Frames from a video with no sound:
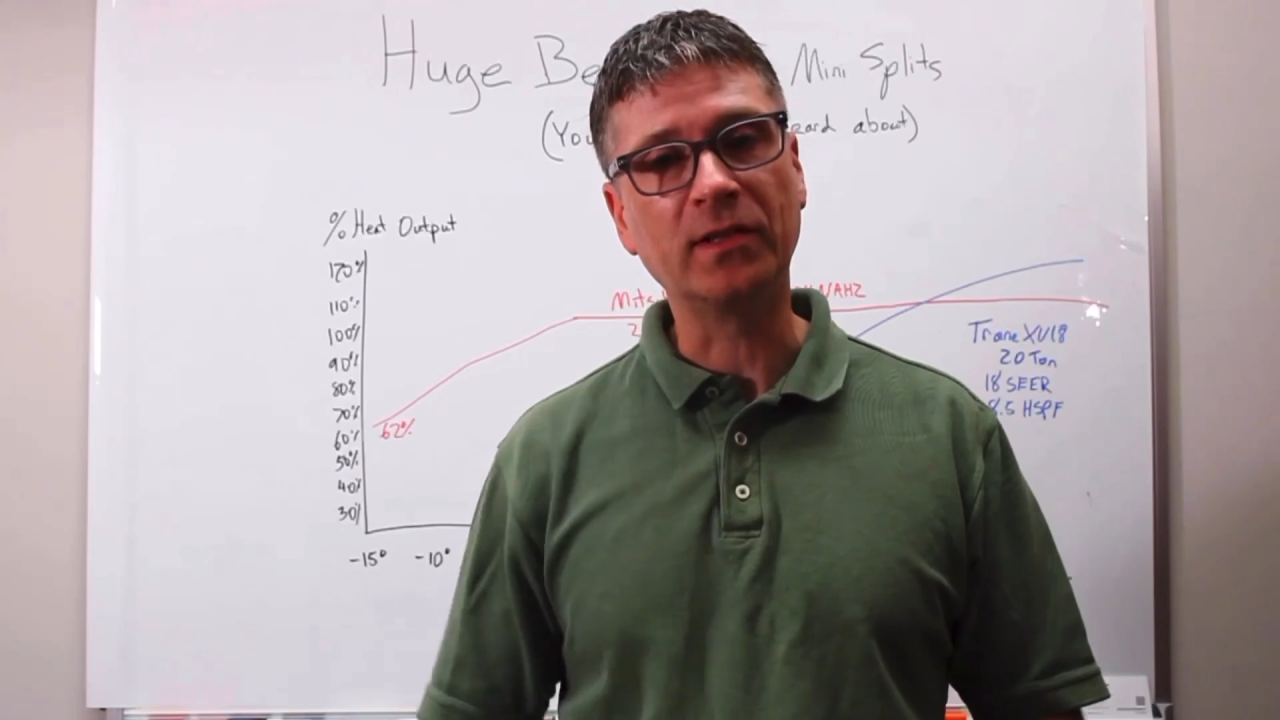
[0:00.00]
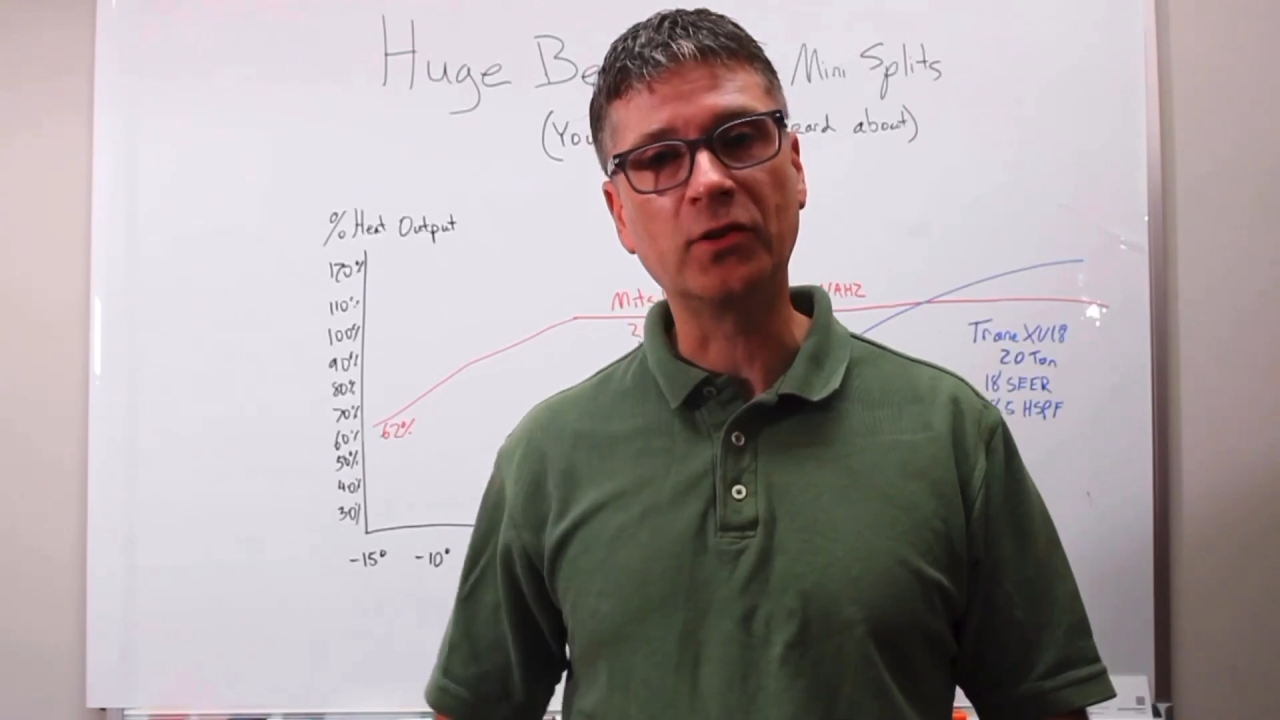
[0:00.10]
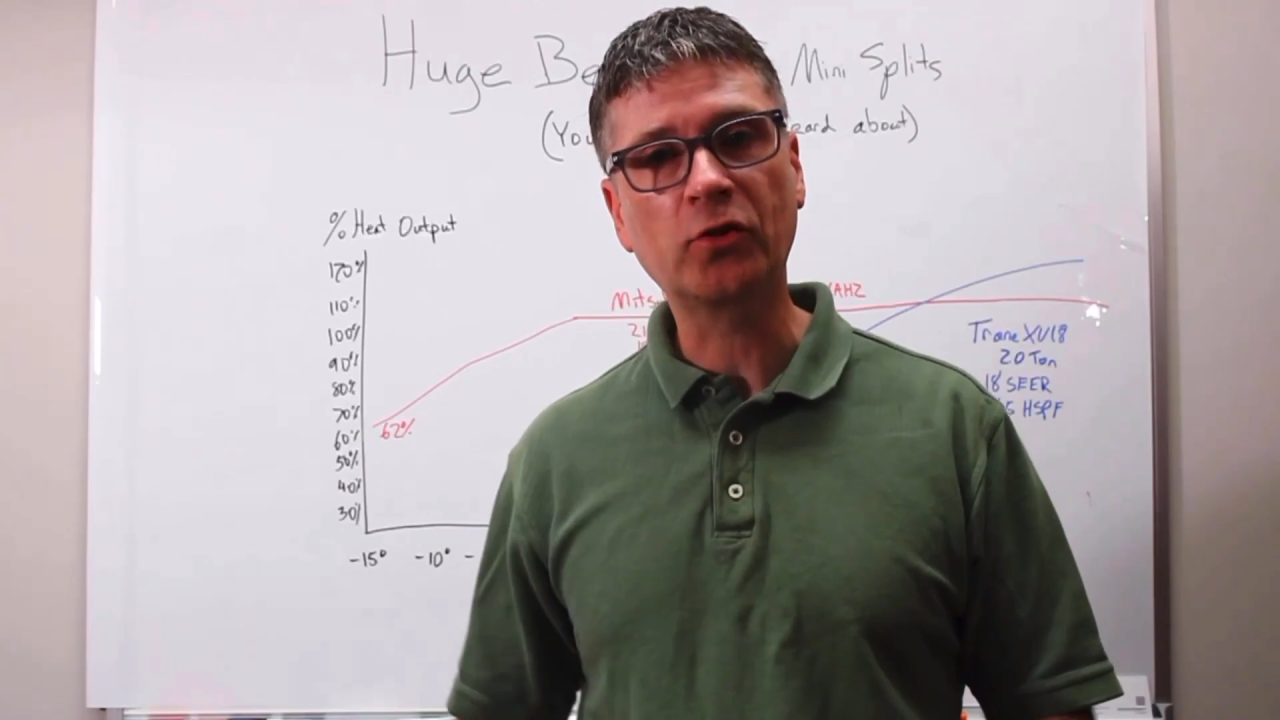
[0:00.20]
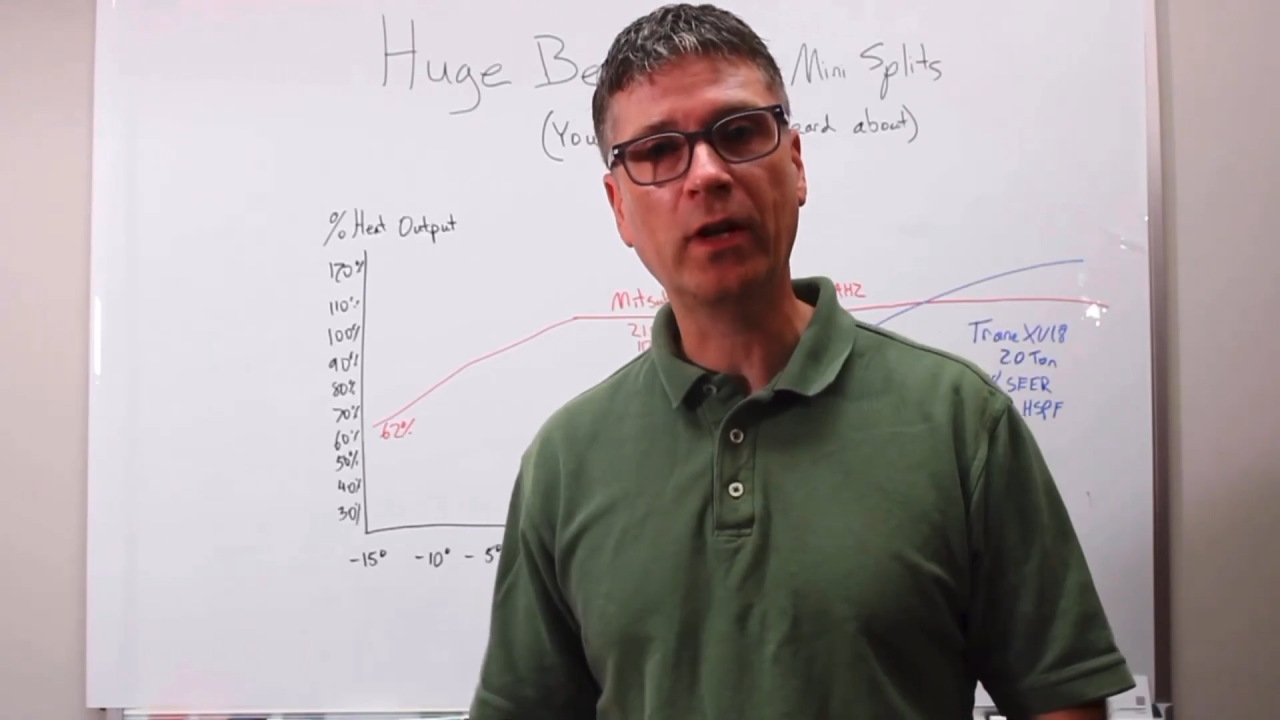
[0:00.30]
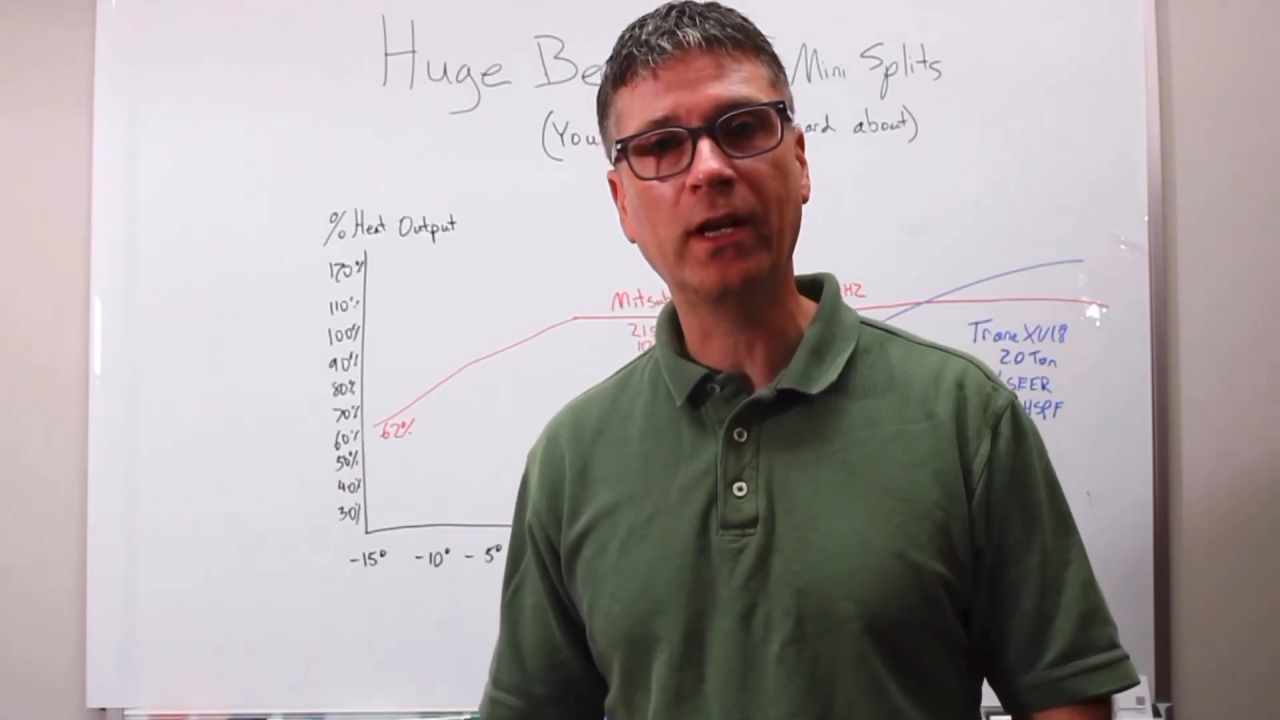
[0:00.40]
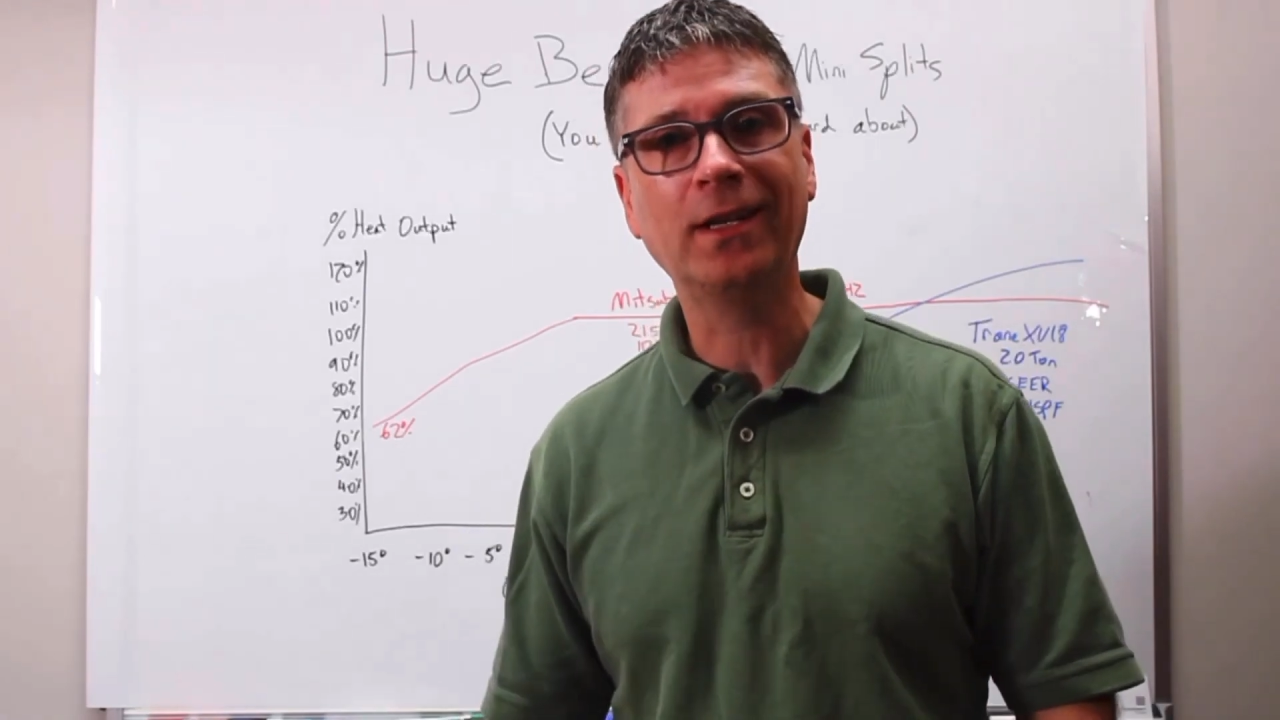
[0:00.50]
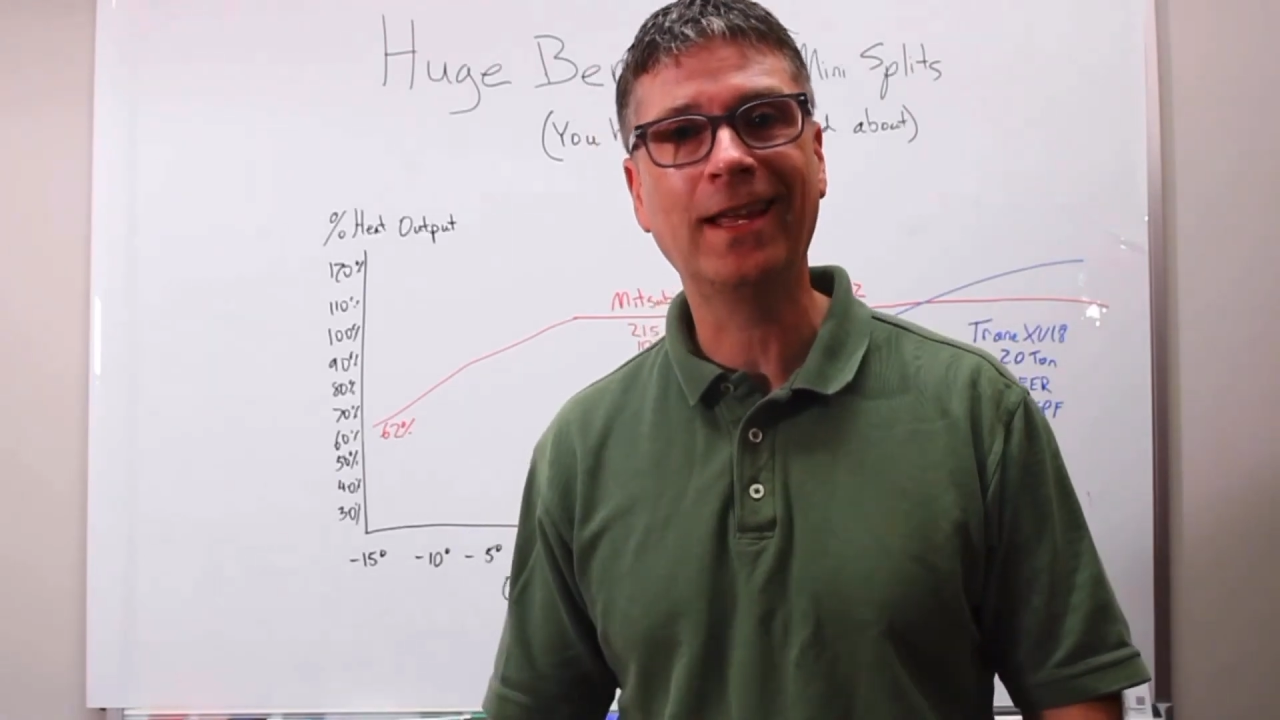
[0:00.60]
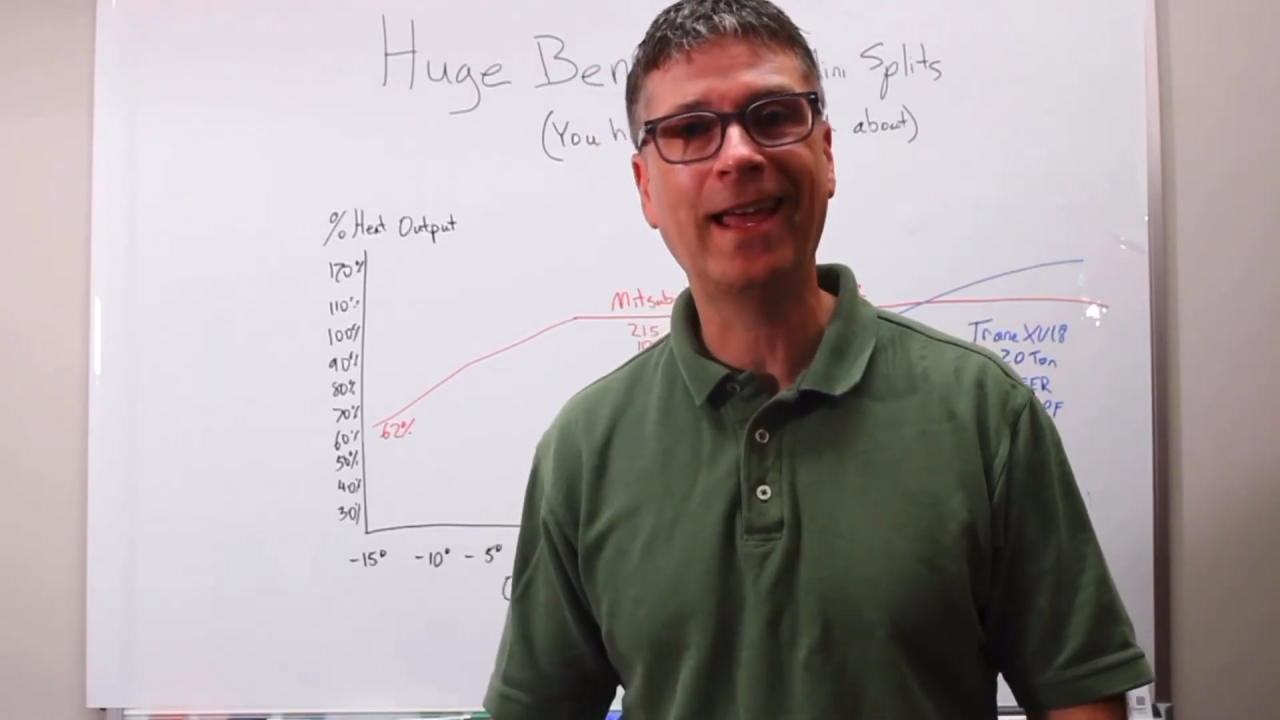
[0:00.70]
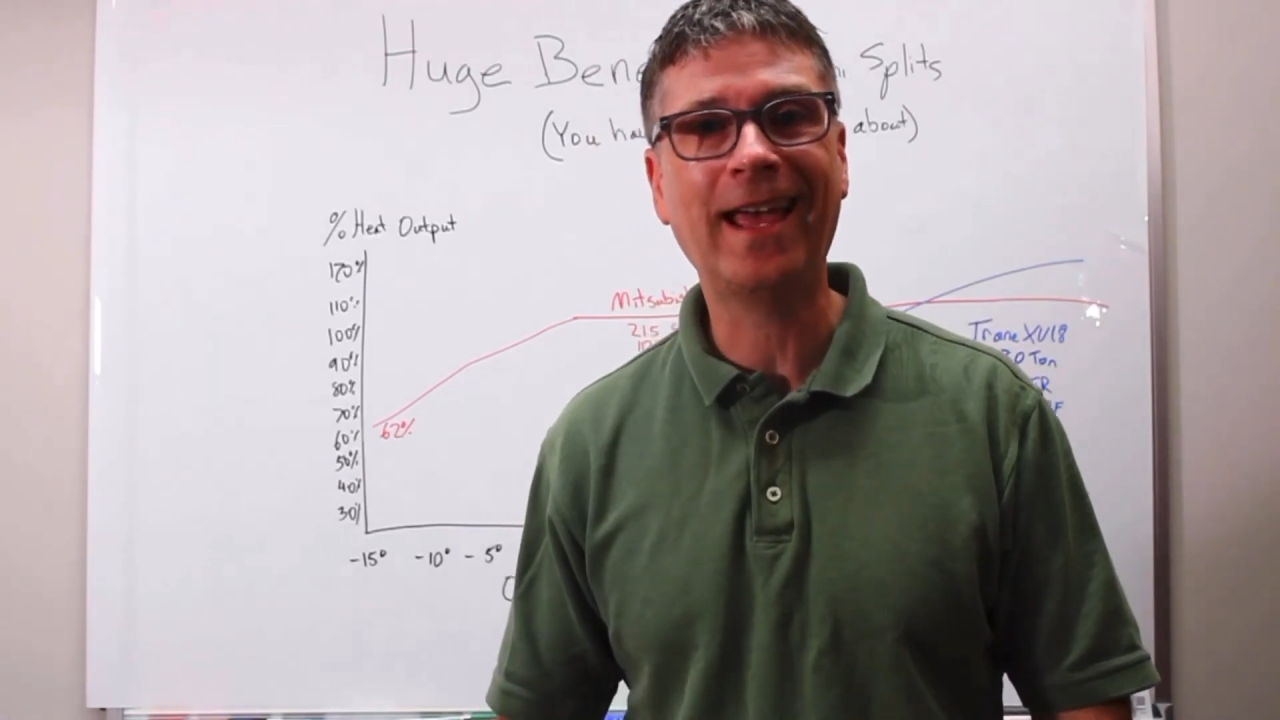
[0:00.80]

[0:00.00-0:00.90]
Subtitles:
a Trane